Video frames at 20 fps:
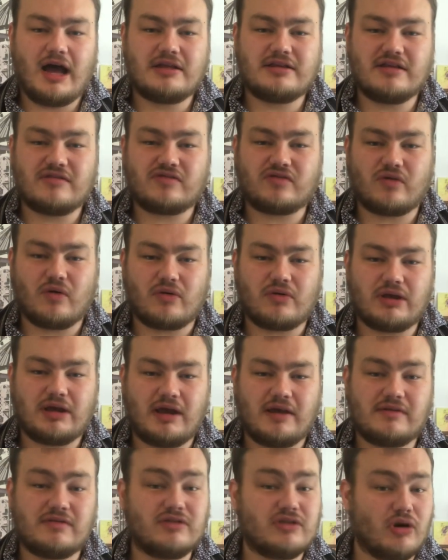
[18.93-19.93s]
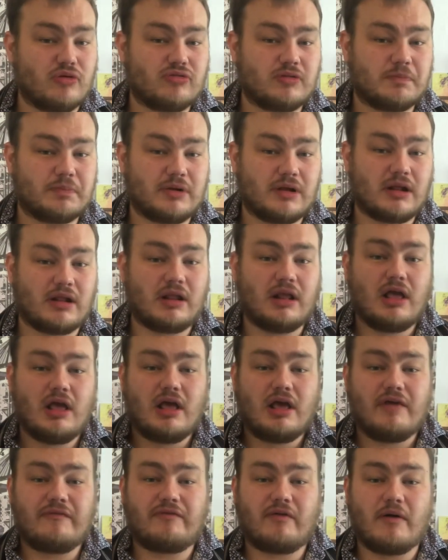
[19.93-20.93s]
This story is notable
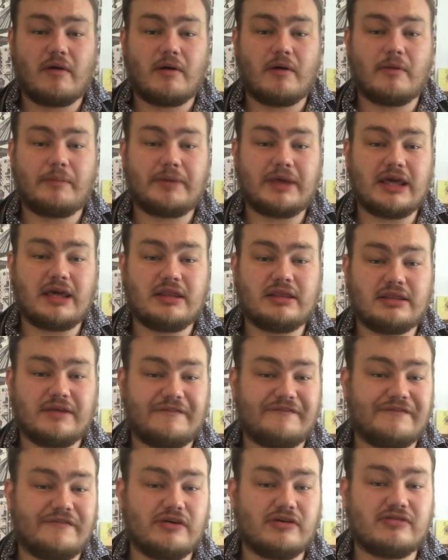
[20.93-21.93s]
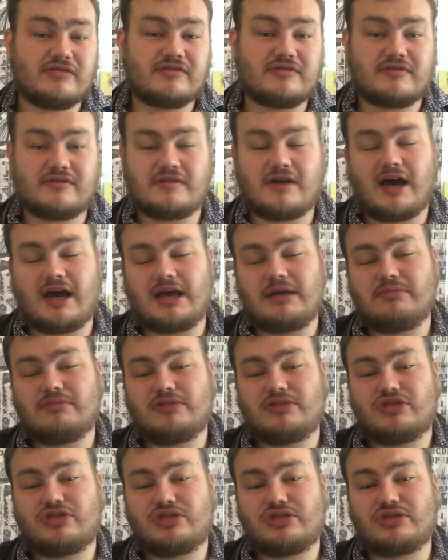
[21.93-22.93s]
for being the first
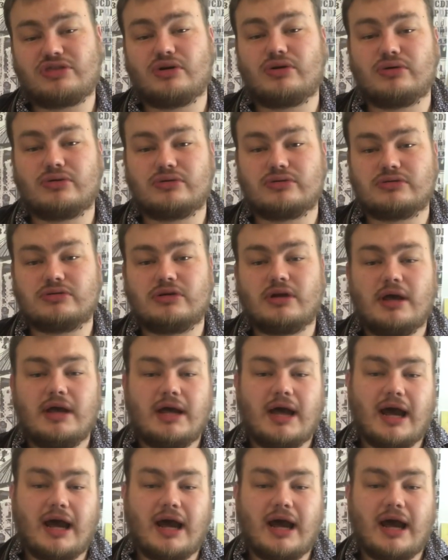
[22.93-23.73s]
time Thorn,